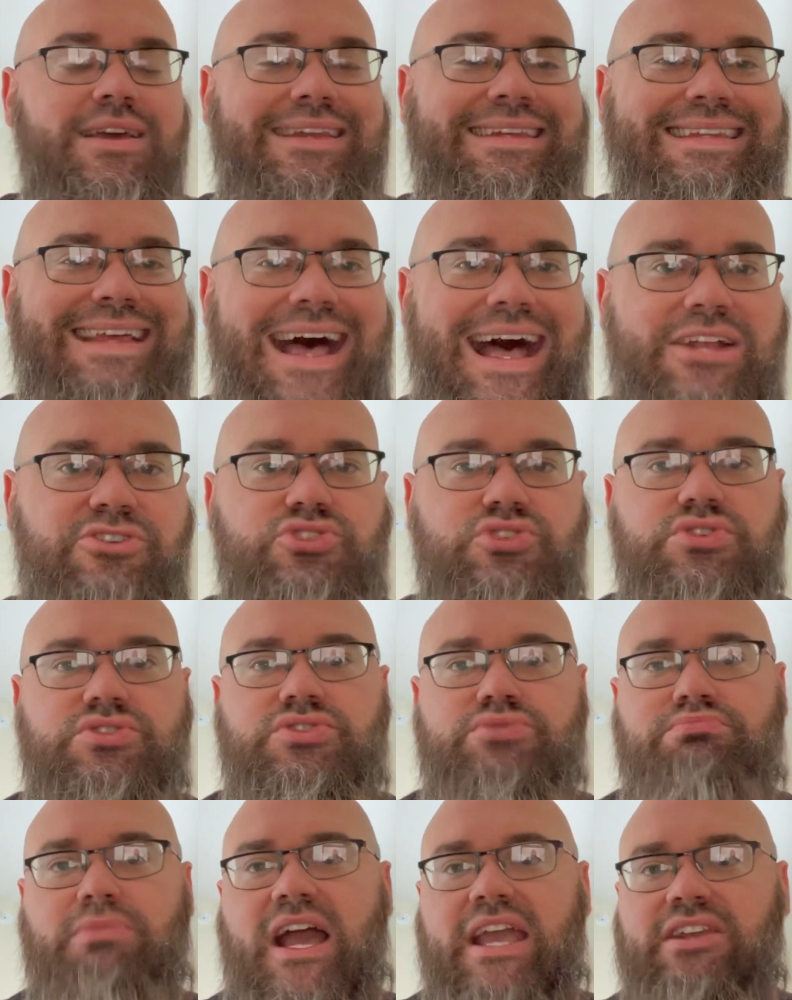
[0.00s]

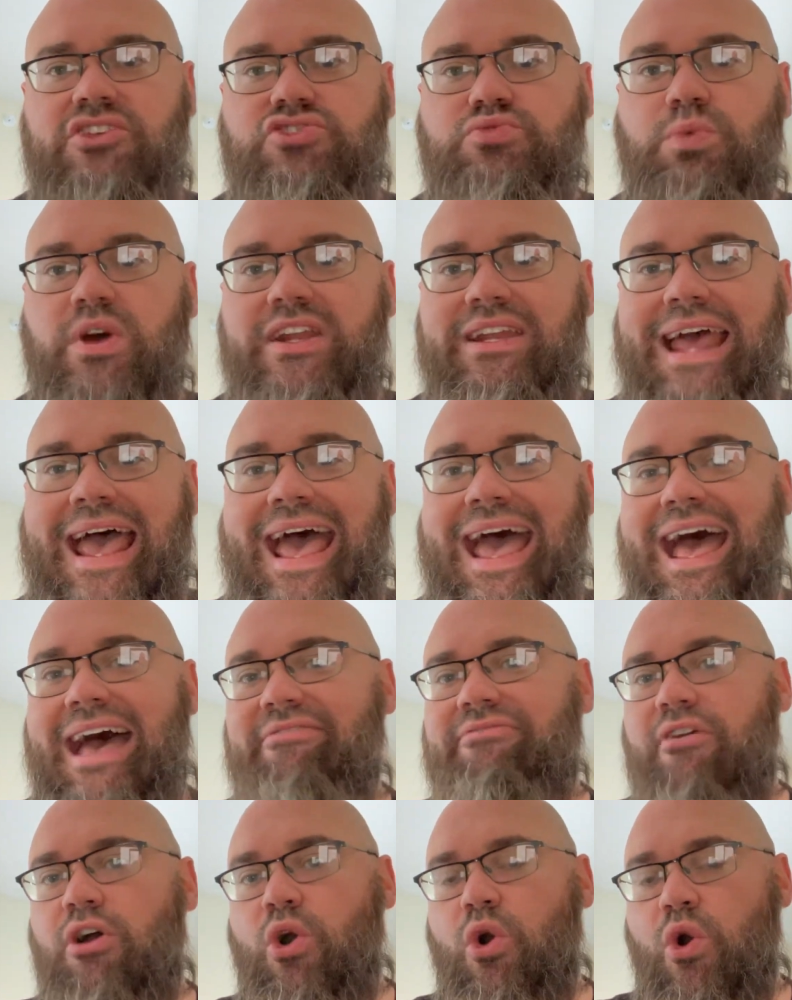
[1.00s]
Dodgers
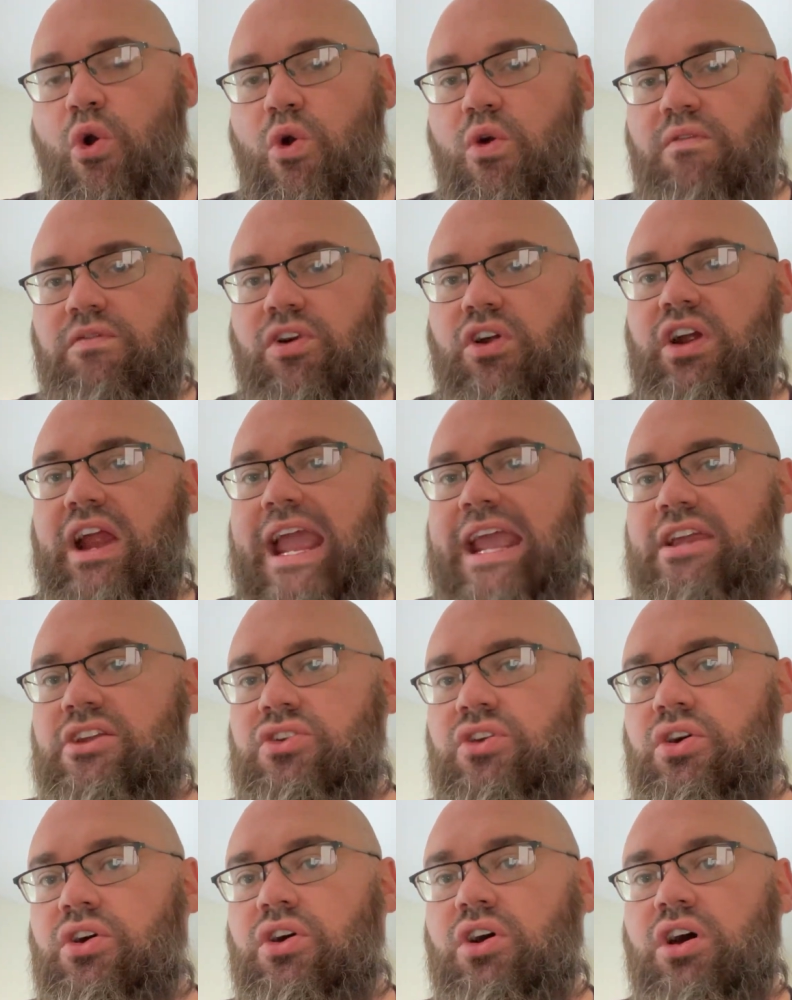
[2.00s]
-1.5, over
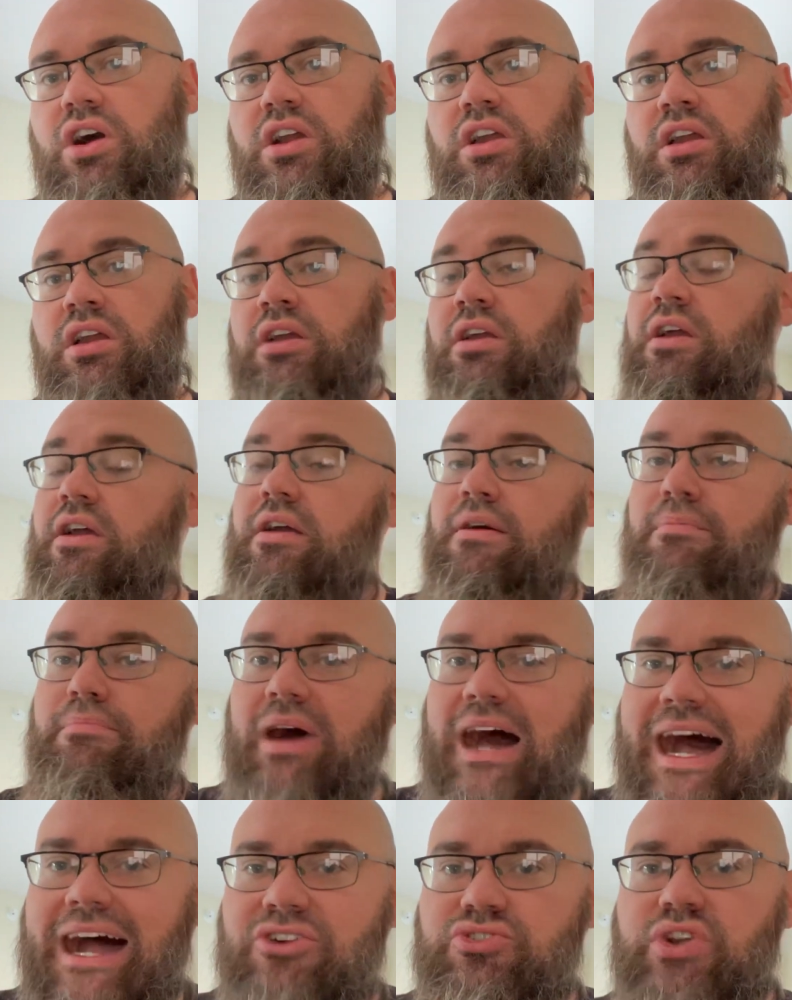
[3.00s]
8.5.
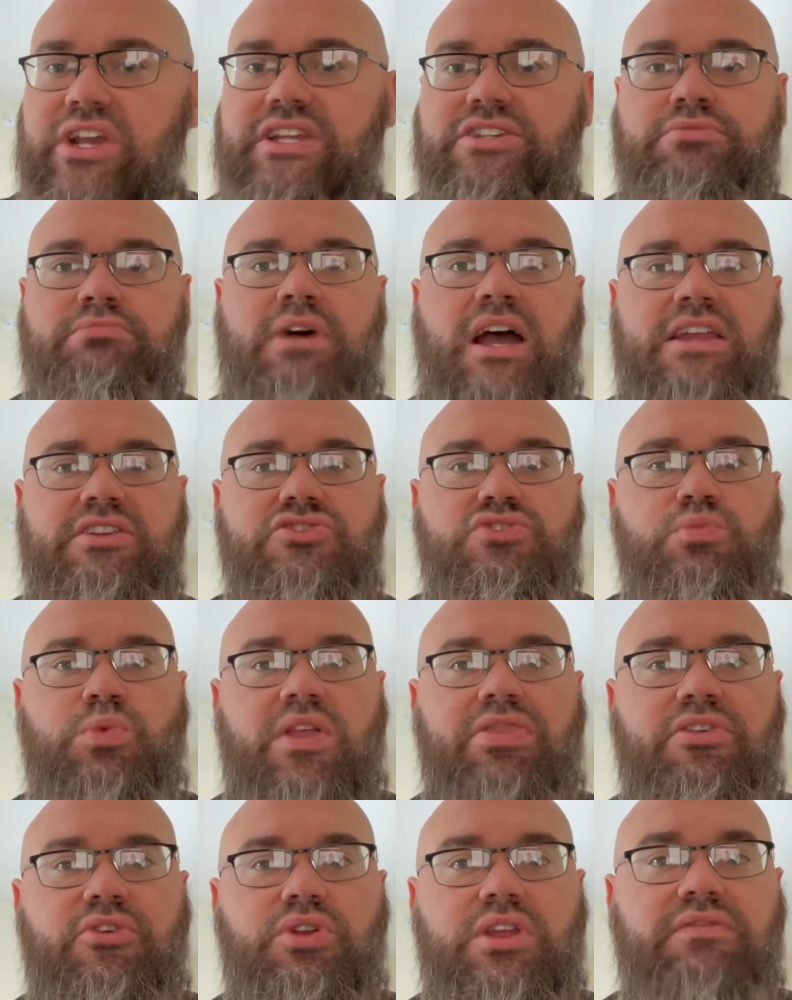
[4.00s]
Padres
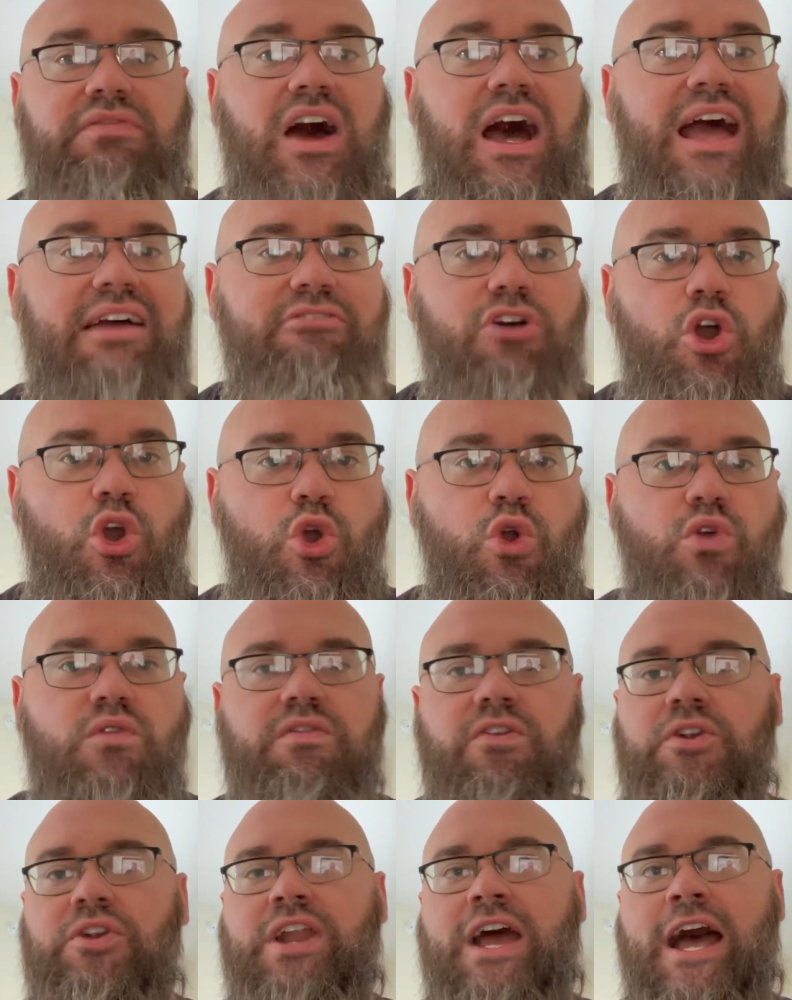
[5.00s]
-135,
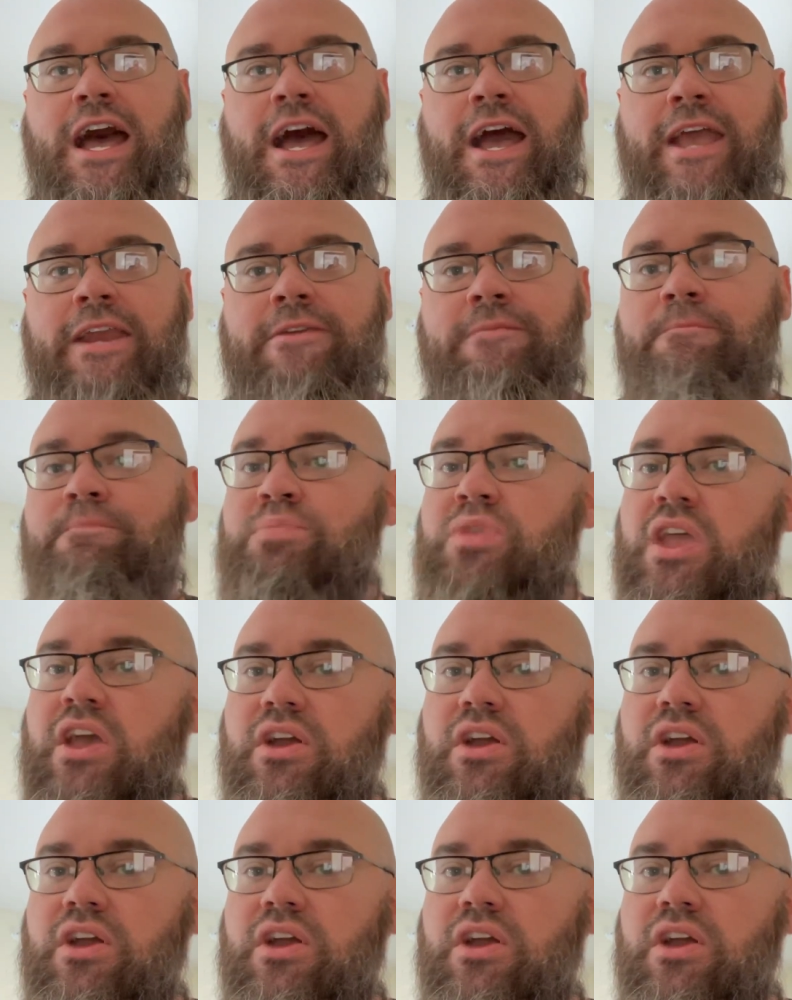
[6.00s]
over 9.